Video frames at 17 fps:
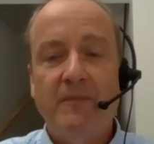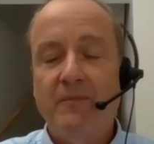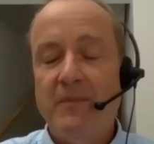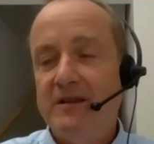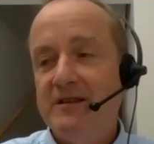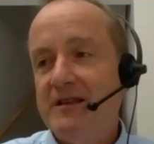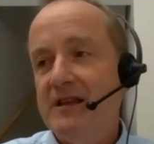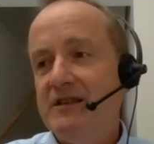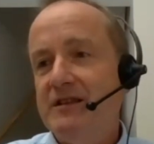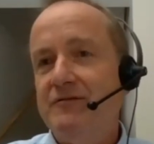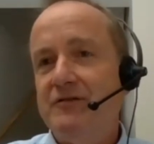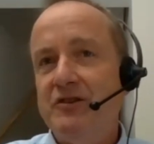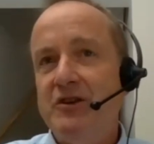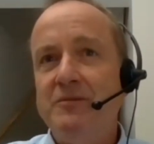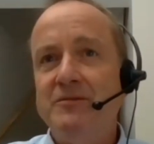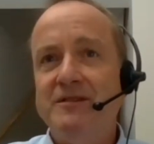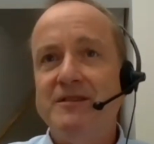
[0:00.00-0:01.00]
extensive
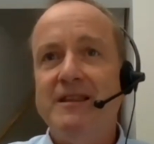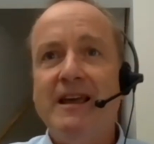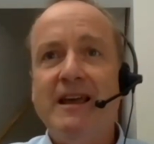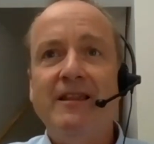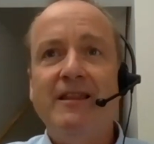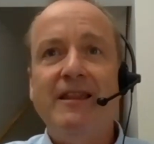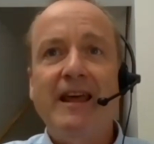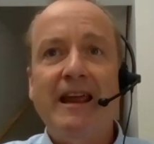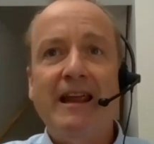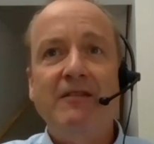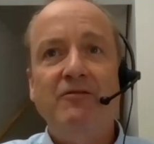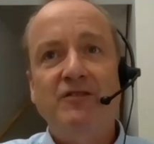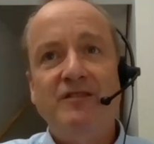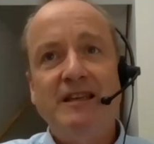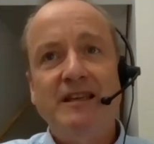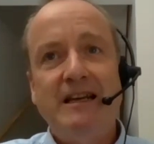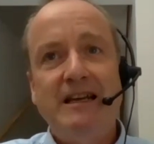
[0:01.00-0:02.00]
terms, then they
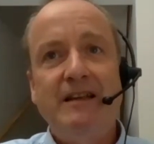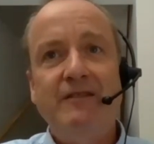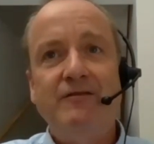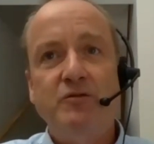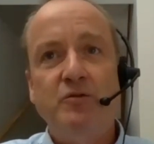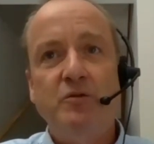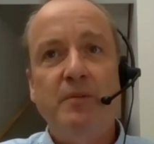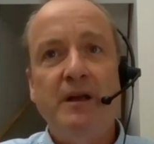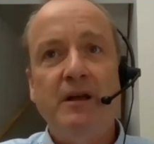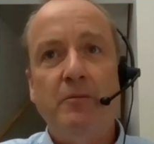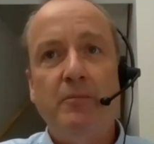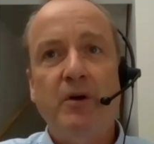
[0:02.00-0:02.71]
seek leave to appeal,